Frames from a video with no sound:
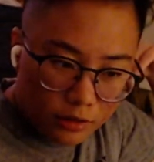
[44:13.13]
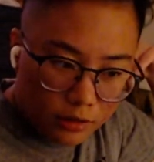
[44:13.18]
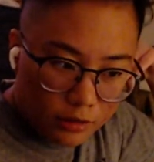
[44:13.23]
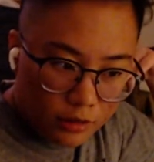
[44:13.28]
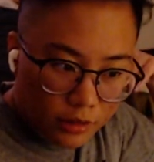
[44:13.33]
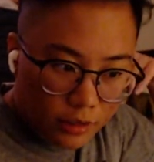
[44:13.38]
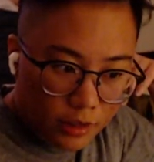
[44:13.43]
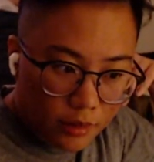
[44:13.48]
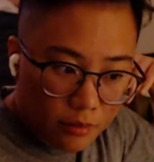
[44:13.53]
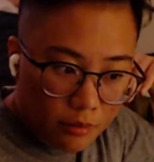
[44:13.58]

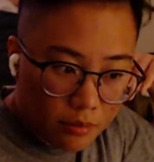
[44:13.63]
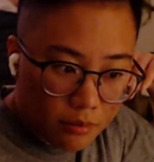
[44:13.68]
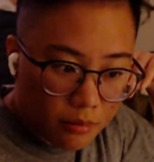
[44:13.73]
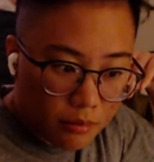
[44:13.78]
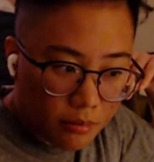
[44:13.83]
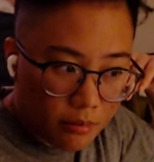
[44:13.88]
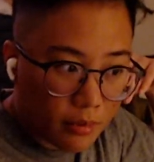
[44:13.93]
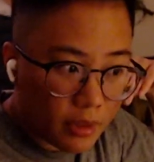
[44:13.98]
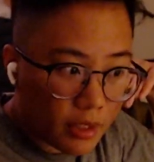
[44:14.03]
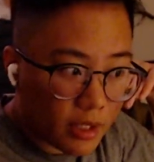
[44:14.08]
that
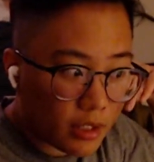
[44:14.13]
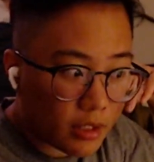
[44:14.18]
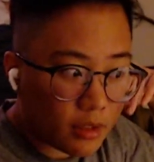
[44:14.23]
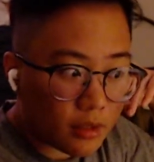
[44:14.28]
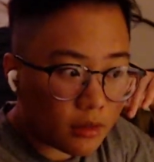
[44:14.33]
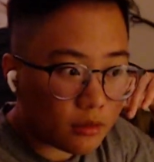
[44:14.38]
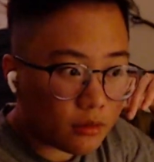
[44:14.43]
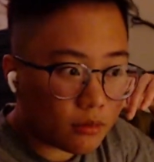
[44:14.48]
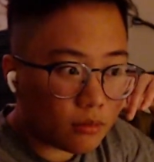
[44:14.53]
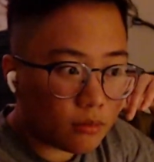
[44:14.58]

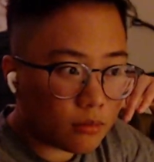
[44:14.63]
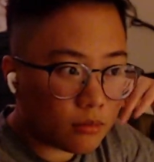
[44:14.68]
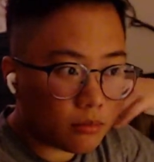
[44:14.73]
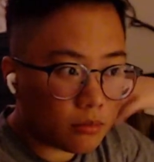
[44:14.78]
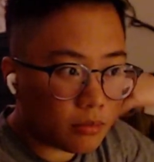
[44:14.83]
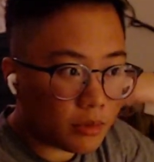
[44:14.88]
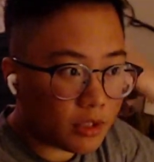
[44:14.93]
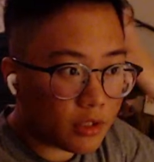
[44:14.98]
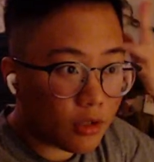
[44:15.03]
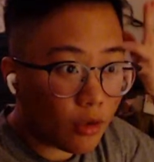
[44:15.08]
may
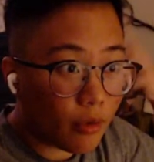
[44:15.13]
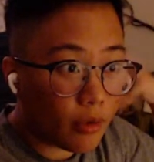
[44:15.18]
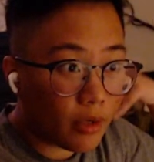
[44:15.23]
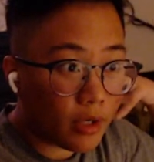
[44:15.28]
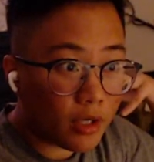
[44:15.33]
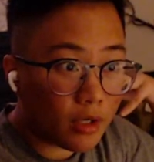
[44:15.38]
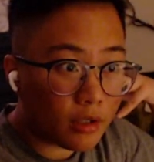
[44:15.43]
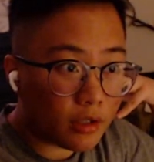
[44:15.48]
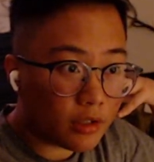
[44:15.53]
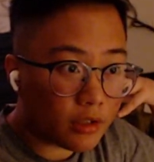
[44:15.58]
be going
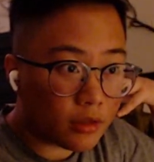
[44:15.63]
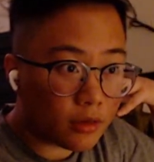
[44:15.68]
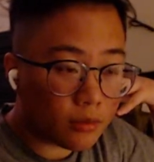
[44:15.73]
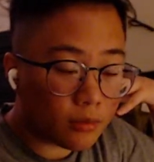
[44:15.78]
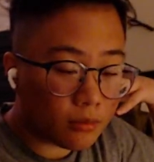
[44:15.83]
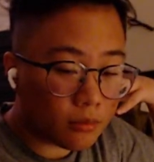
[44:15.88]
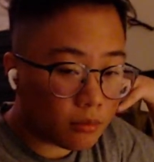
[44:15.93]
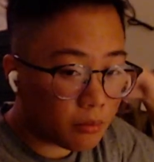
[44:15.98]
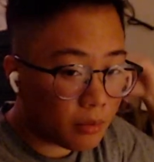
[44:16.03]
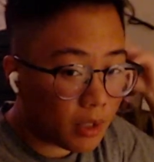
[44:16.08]
on,
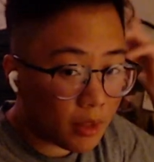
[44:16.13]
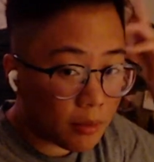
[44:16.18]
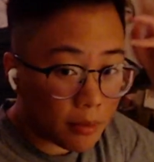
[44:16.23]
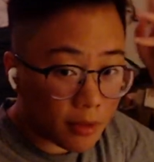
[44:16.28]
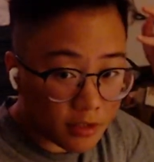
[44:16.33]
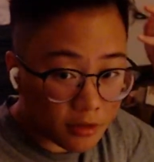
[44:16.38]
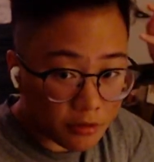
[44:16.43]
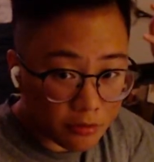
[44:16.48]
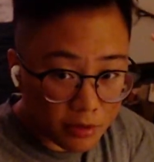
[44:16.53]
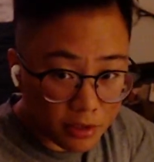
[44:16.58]
and my
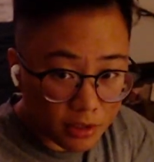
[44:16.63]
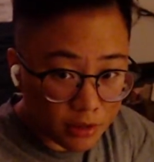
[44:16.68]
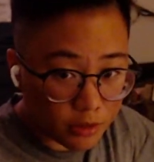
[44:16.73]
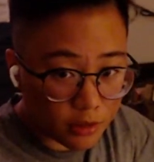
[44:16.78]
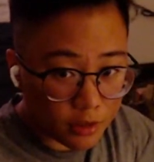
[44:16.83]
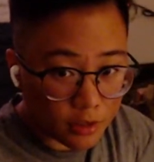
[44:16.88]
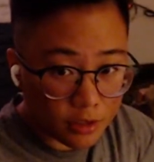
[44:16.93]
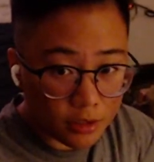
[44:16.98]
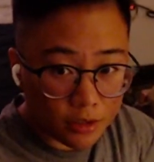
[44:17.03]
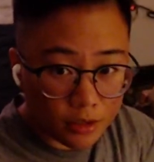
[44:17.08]
best friend,
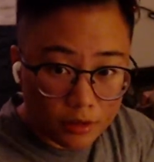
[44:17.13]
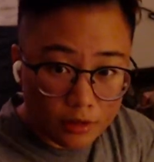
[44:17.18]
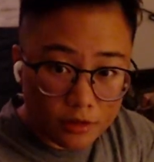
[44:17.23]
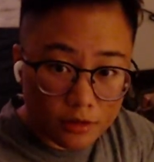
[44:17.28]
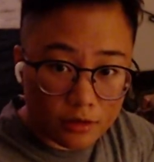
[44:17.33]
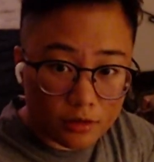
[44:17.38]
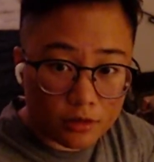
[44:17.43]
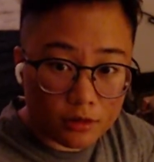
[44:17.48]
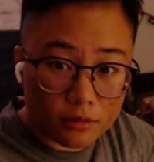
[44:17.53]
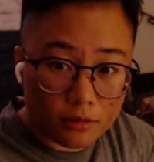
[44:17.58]
she does
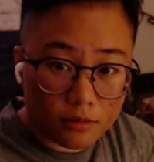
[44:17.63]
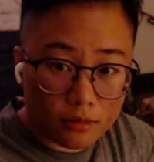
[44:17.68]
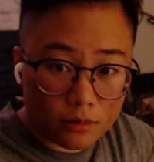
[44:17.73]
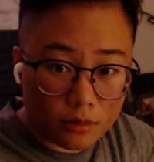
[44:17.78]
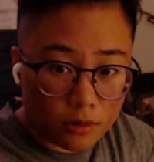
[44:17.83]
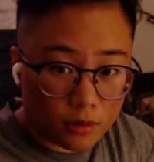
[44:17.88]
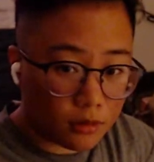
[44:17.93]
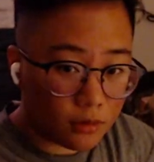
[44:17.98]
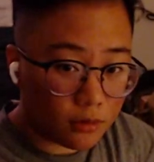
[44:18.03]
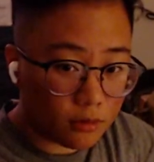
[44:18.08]
it.
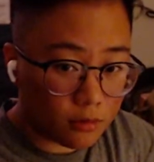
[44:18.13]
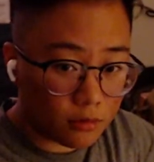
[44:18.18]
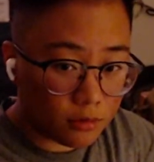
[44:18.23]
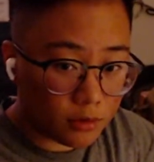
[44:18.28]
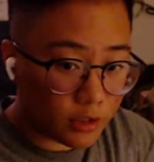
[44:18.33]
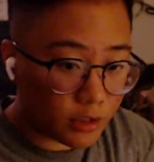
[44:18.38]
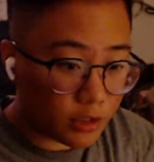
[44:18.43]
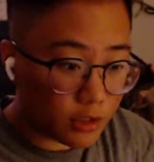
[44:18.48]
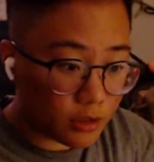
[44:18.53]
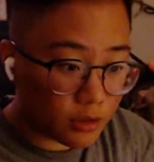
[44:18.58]

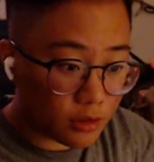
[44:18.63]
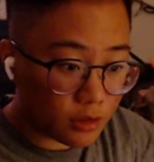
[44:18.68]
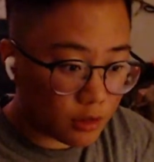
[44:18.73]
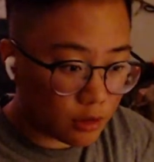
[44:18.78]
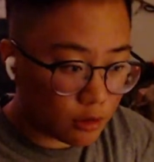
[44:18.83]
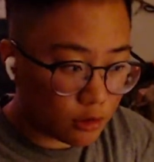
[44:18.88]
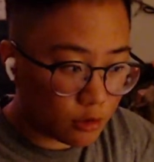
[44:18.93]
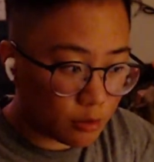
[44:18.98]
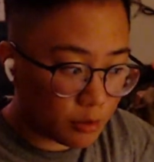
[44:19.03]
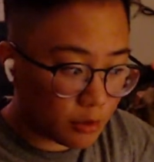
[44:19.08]
She just
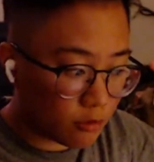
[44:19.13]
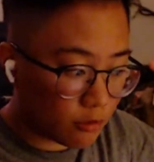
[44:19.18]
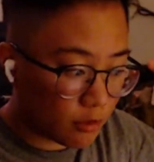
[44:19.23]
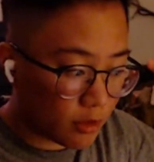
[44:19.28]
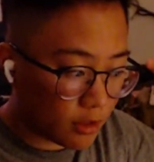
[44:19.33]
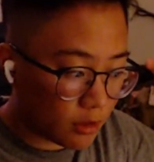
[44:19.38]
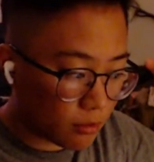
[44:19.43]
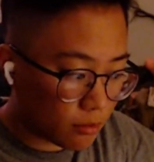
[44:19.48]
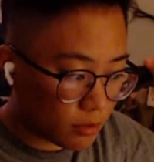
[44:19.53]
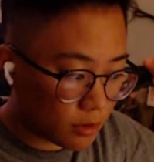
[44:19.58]
tells me
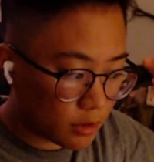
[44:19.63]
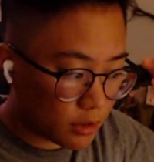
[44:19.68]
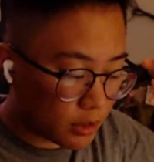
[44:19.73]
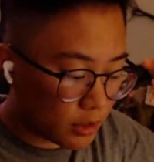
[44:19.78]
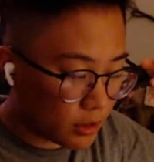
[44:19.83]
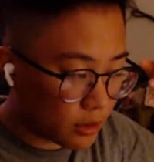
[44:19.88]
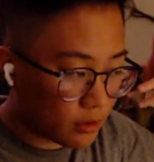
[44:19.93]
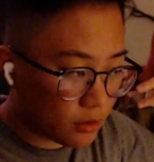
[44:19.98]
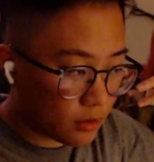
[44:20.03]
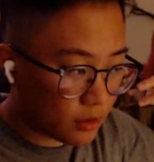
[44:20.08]
random
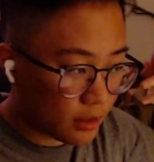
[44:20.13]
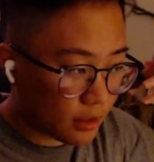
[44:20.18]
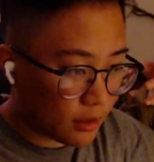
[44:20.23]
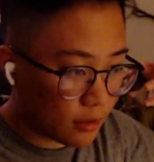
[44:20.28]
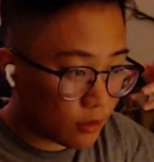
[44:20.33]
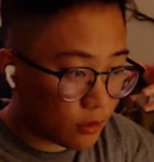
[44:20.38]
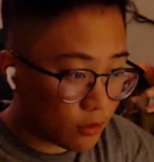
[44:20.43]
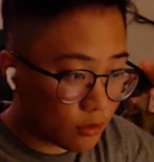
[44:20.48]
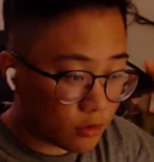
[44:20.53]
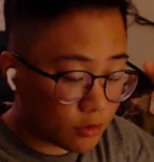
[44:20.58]
shit that
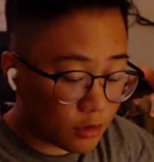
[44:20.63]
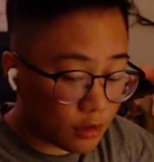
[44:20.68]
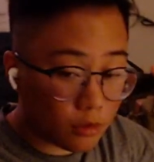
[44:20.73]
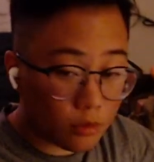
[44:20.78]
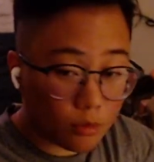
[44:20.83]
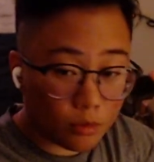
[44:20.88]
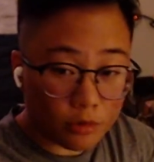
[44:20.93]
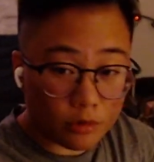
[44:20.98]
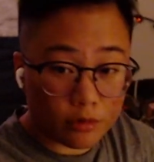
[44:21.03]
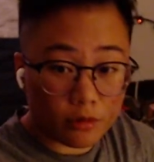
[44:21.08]
goes on
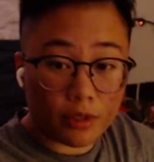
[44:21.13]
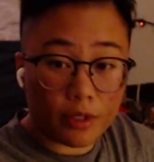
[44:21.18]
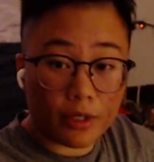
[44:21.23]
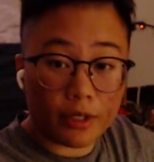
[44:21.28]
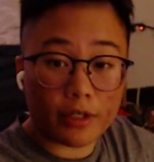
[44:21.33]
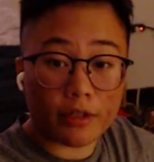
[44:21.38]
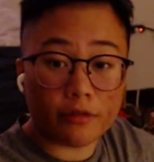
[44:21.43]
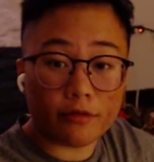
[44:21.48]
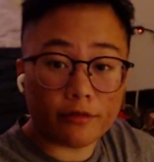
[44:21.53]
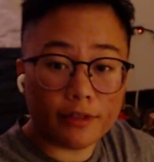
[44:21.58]
with her
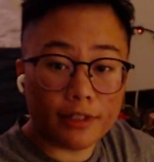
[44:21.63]
life,